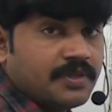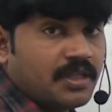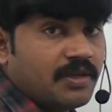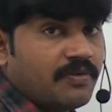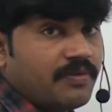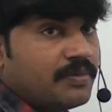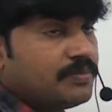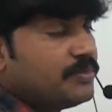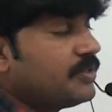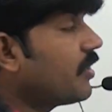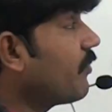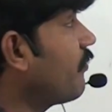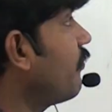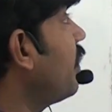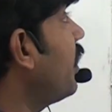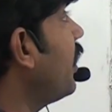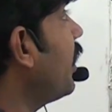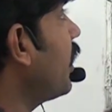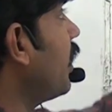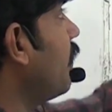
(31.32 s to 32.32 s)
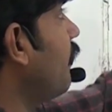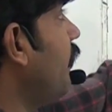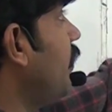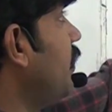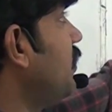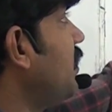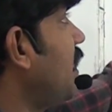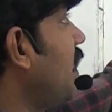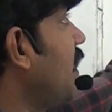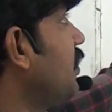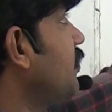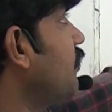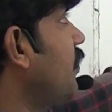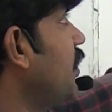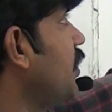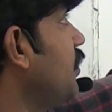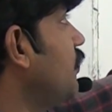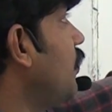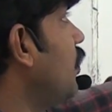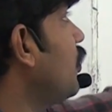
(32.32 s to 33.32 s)
Now observe very carefully, sir. S1
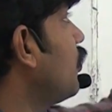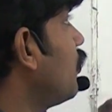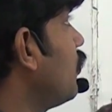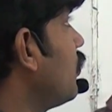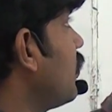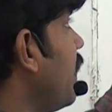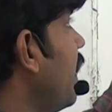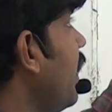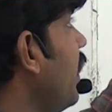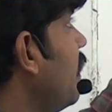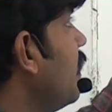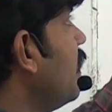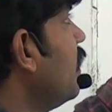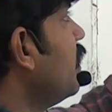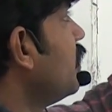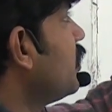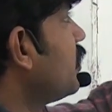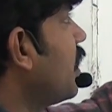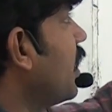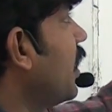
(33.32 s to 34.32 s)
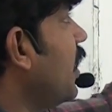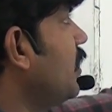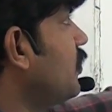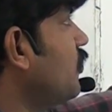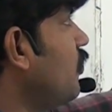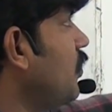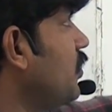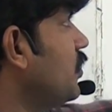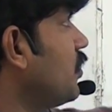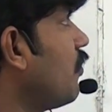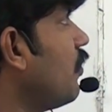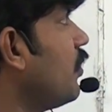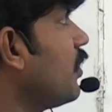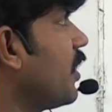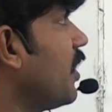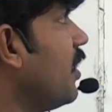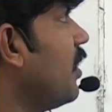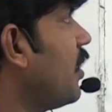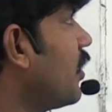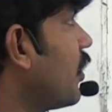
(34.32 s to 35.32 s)
is 123. String s2 is equal
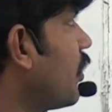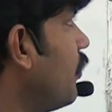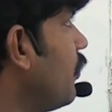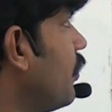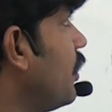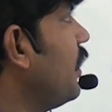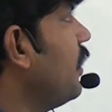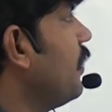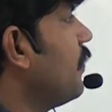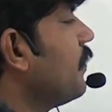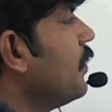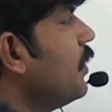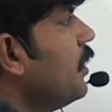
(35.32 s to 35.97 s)
to true.